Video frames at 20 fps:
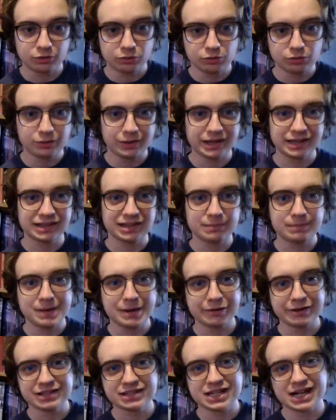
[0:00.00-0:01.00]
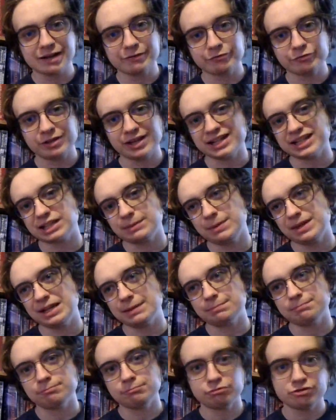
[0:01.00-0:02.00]
"Ooh, I get to marry Joffrey. I get to be
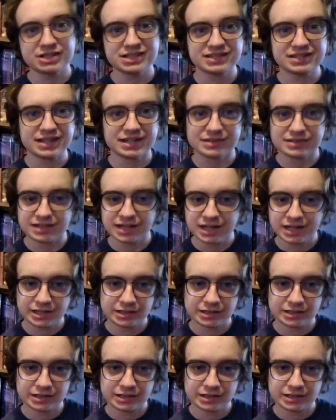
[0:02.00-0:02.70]
a princess."